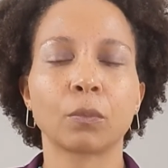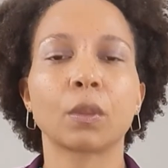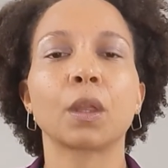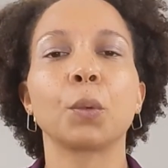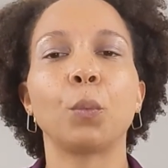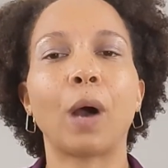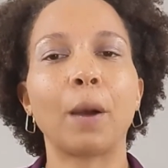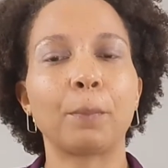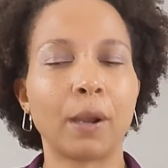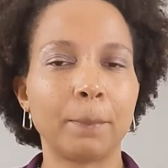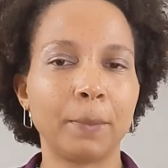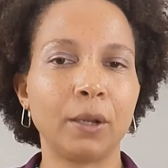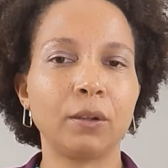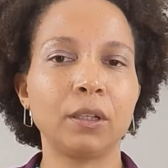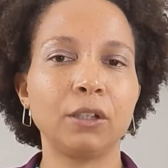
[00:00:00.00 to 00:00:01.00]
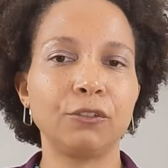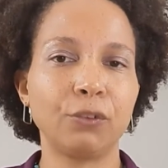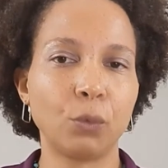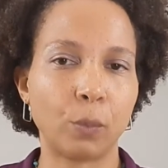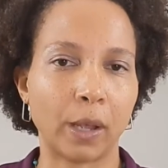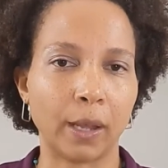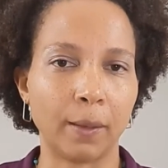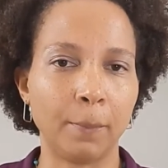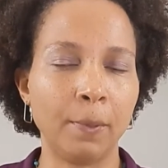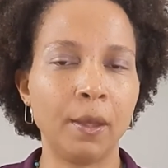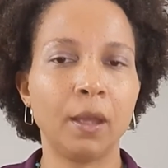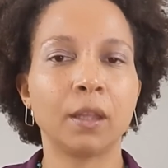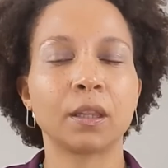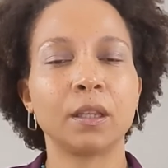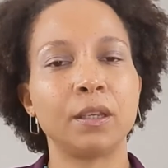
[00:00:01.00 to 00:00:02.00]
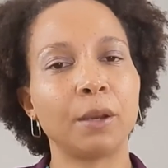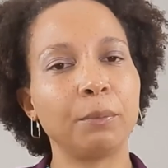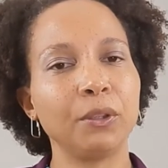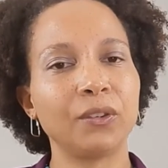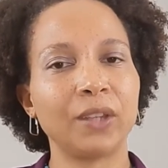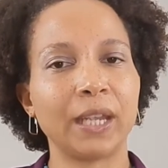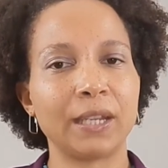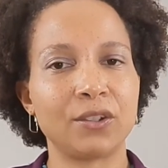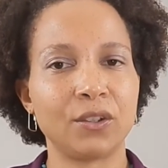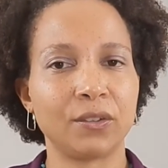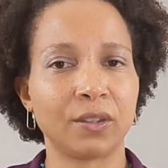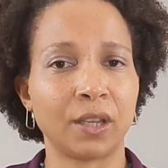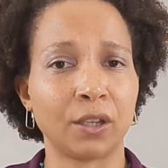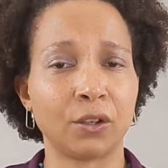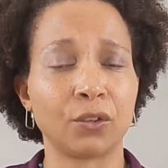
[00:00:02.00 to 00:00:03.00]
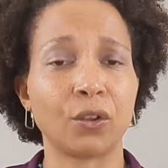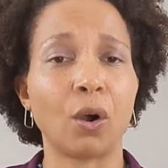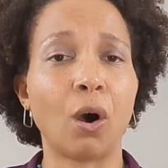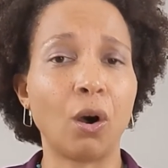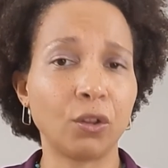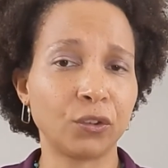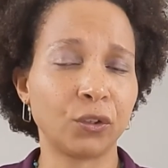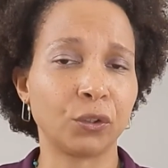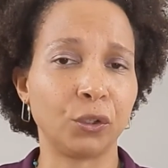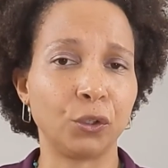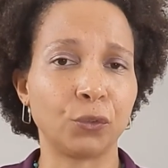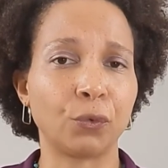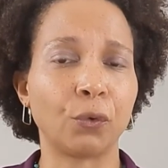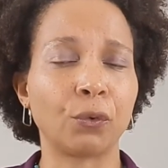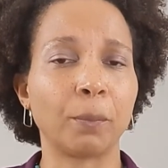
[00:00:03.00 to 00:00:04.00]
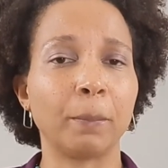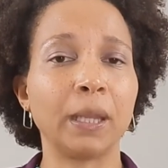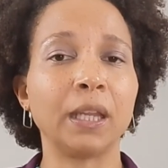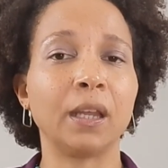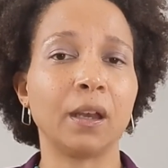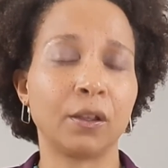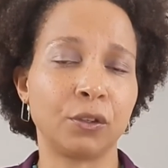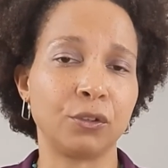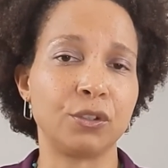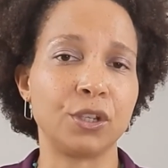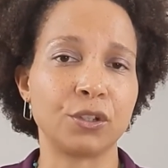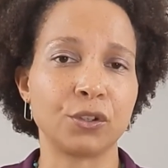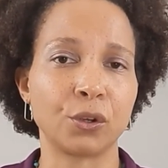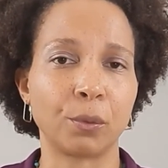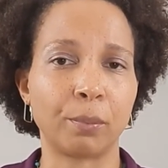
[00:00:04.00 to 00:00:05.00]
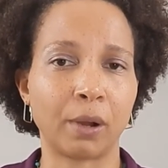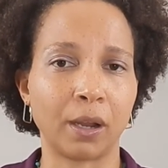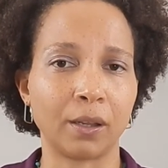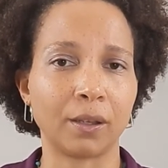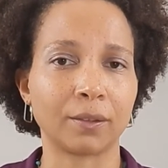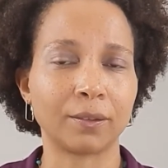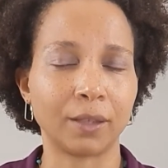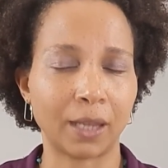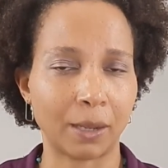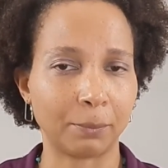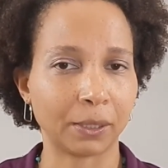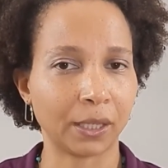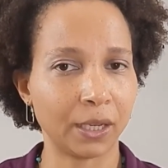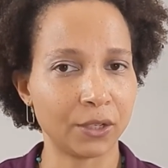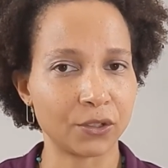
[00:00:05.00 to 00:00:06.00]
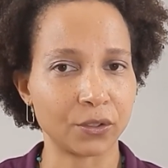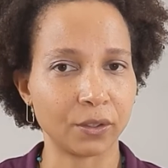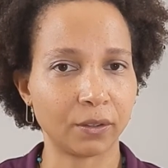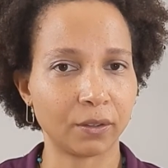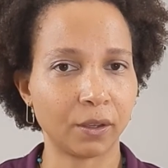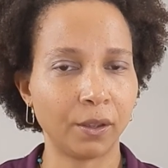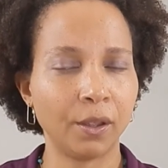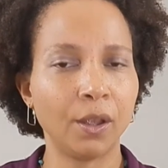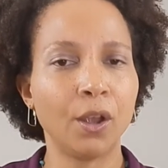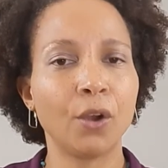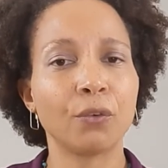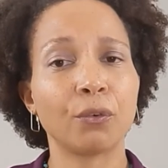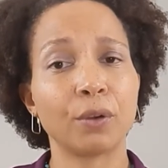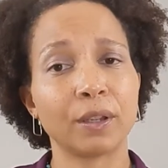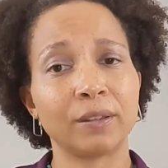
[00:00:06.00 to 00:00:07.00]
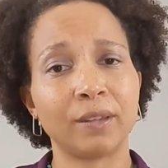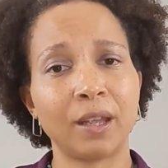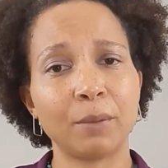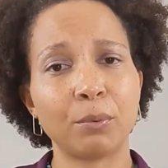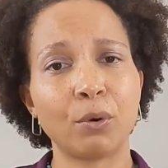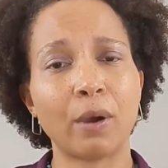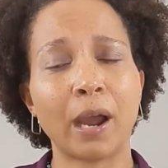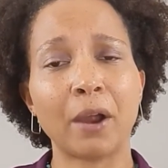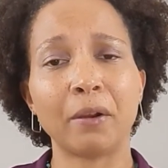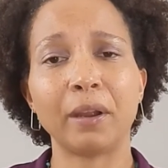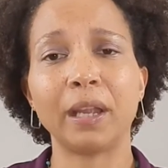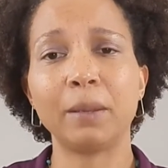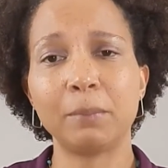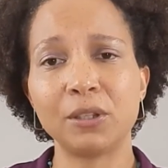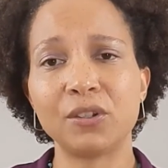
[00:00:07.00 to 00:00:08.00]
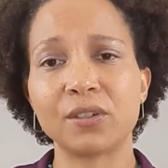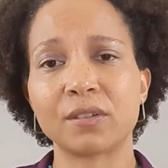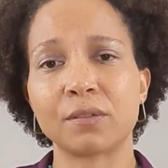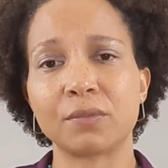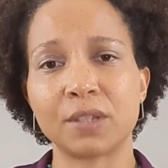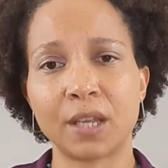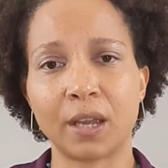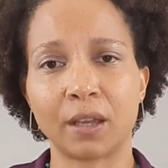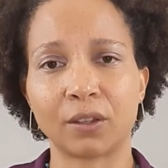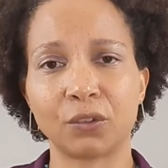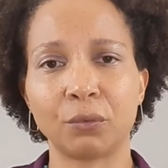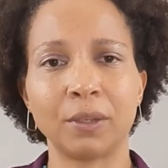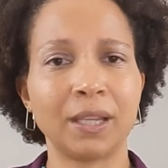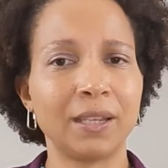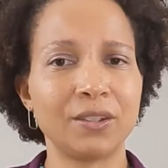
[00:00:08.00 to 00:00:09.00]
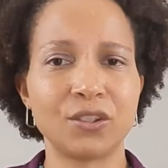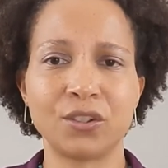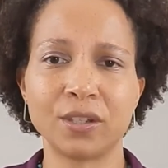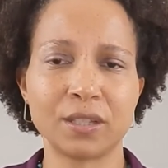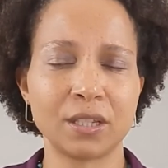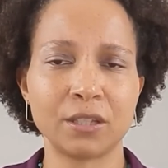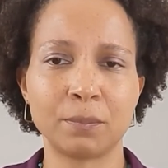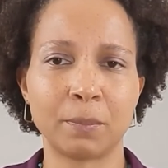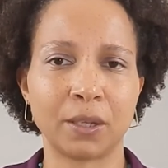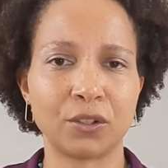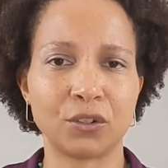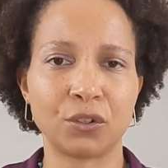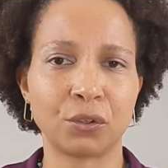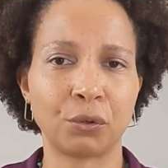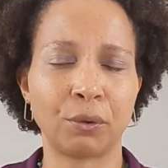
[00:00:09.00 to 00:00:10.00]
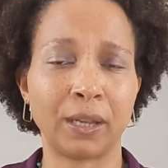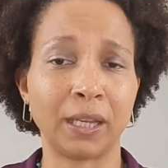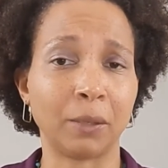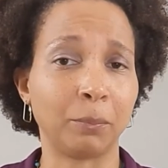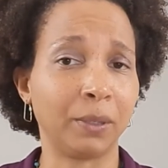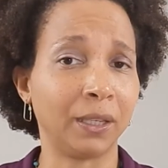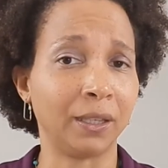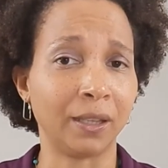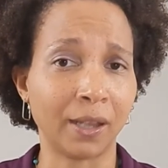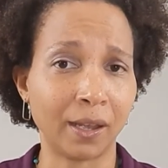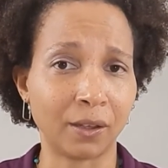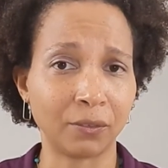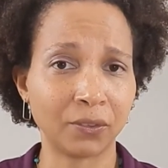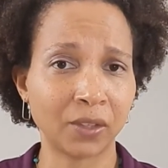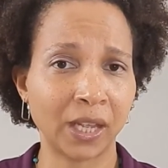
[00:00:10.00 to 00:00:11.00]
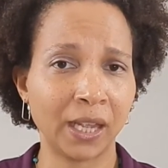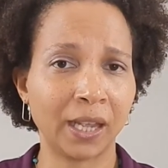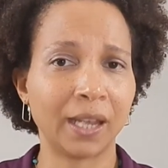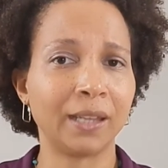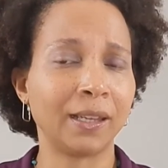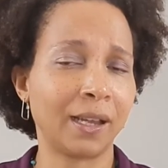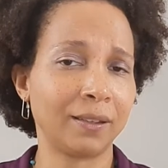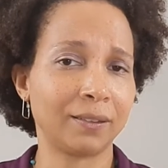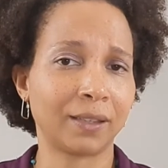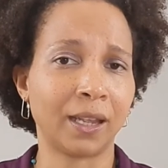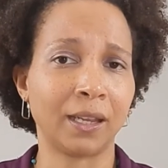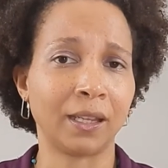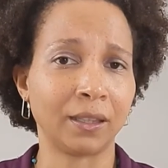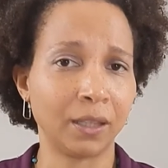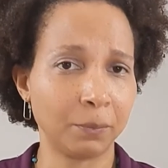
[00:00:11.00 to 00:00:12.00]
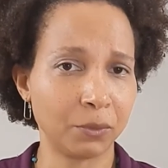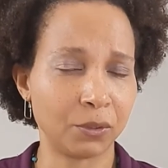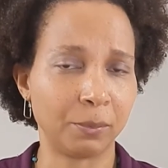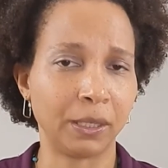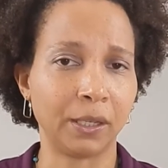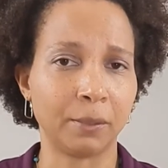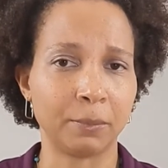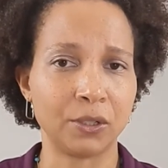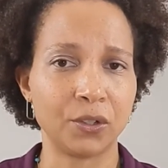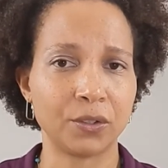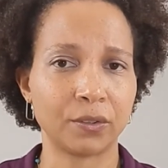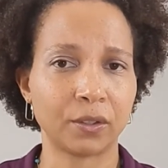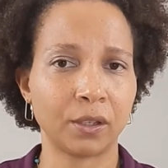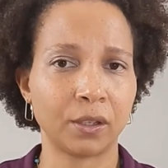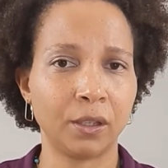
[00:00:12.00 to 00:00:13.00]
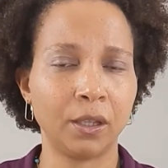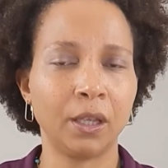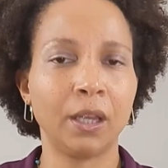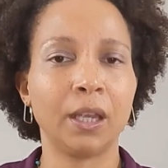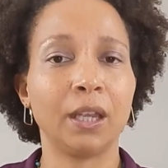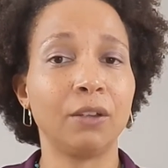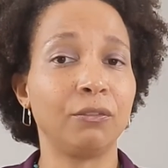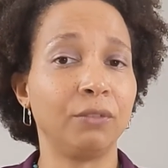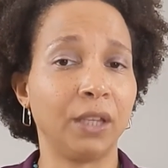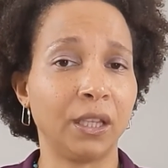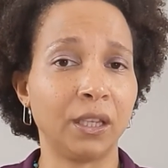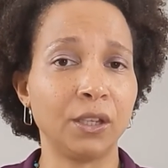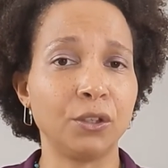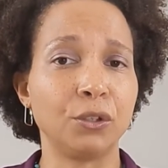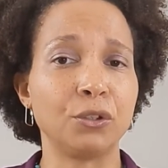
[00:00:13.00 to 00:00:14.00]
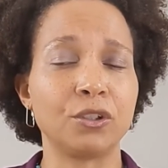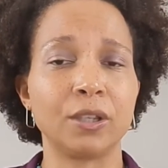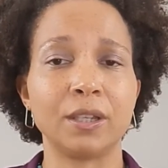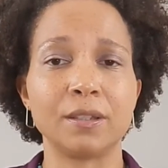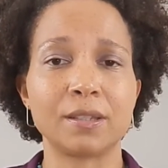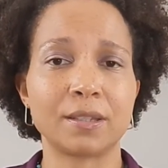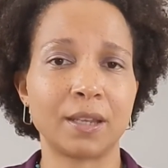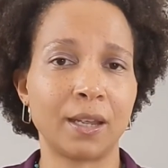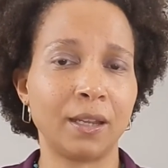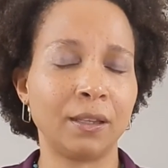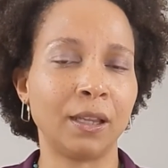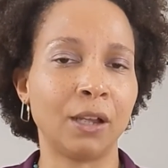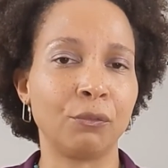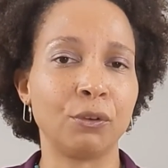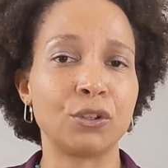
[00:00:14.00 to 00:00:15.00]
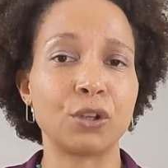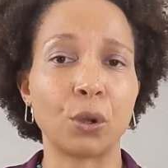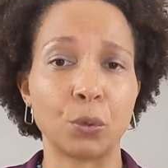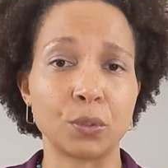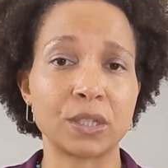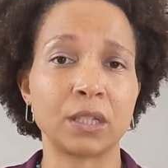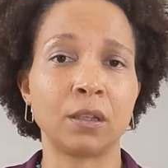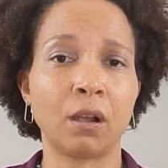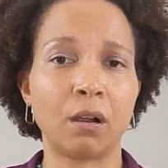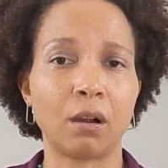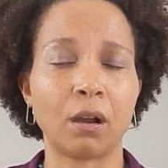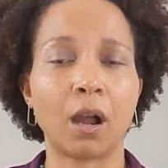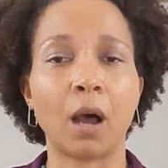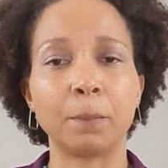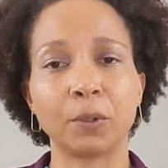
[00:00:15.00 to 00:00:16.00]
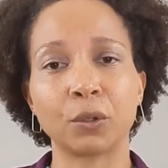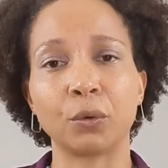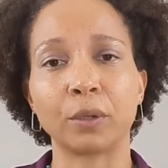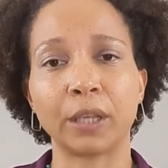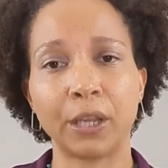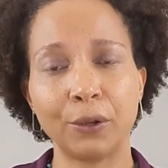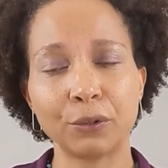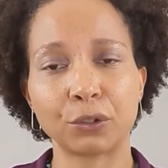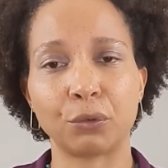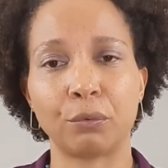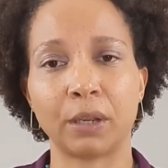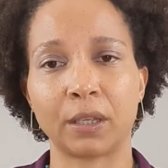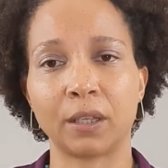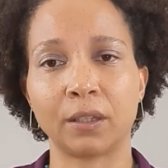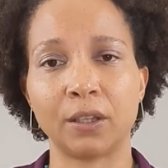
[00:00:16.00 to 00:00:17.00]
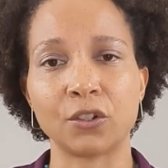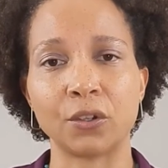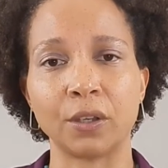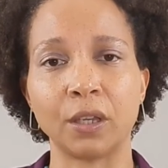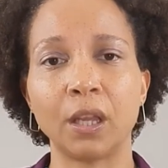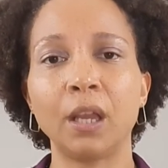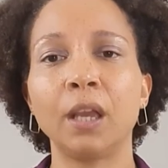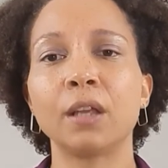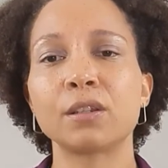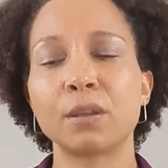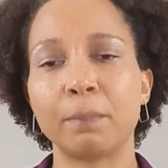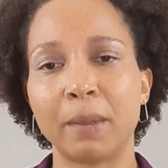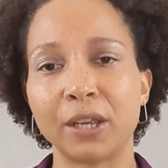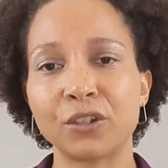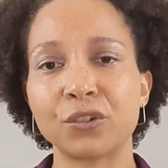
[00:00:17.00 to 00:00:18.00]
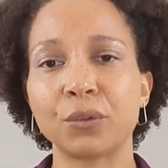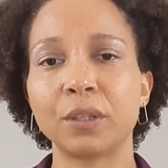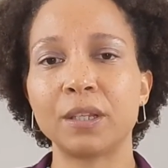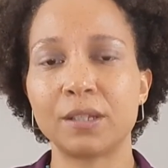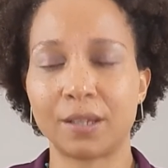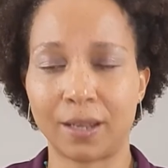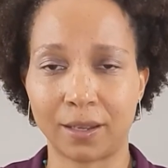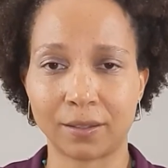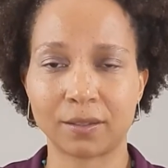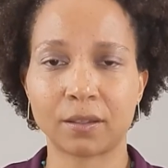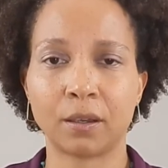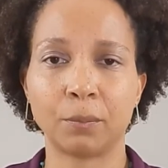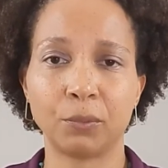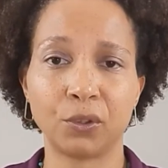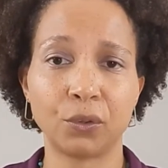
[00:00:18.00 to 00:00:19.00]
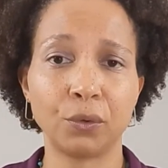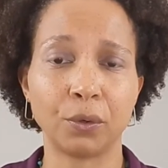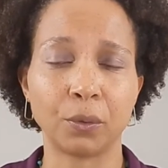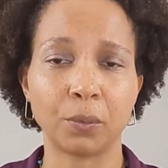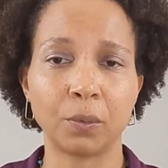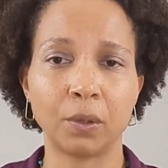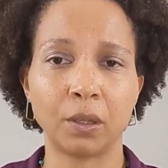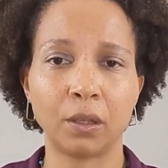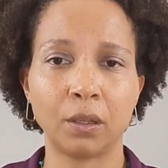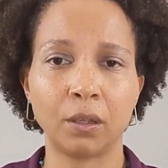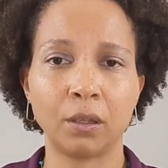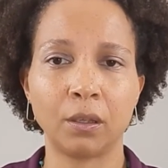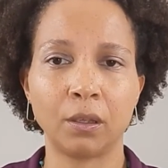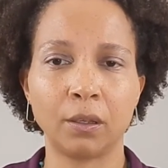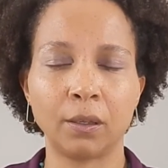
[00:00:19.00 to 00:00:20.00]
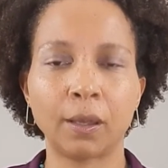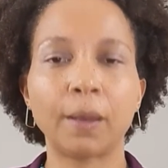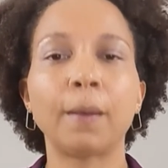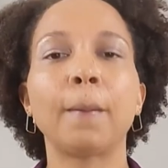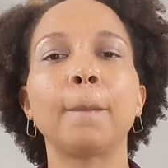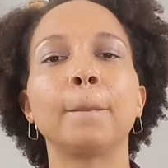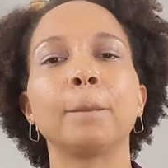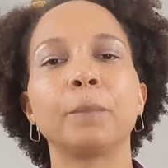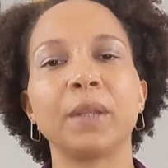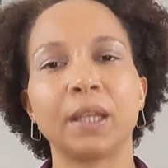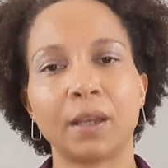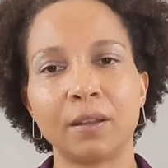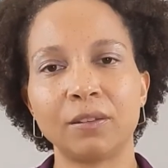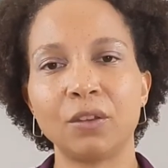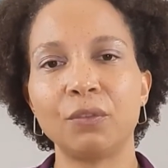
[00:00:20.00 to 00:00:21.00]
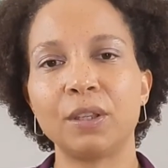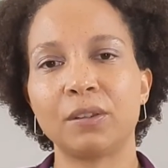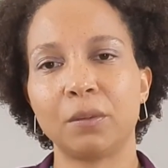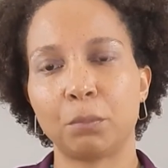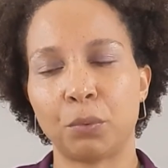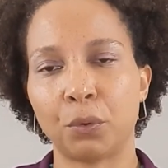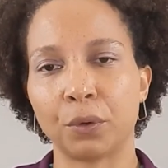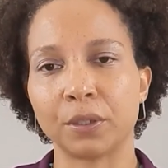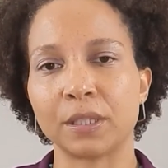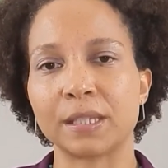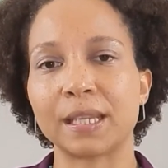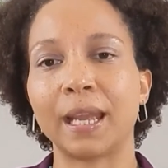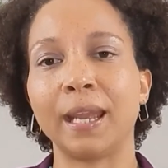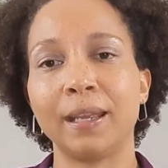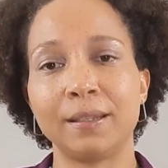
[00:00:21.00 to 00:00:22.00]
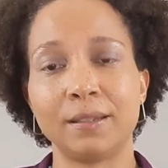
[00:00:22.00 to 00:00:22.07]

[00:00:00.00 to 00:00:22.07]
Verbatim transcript: While primarily for web, the W C A G standards are also useful for many other digital products and applications. For example, our images of text relates just as much to creating P D Fs and not scanning them to be images. If needed, you should instead leverage O C R, optical character recognition, to make sure the text comes through. Because of its importance and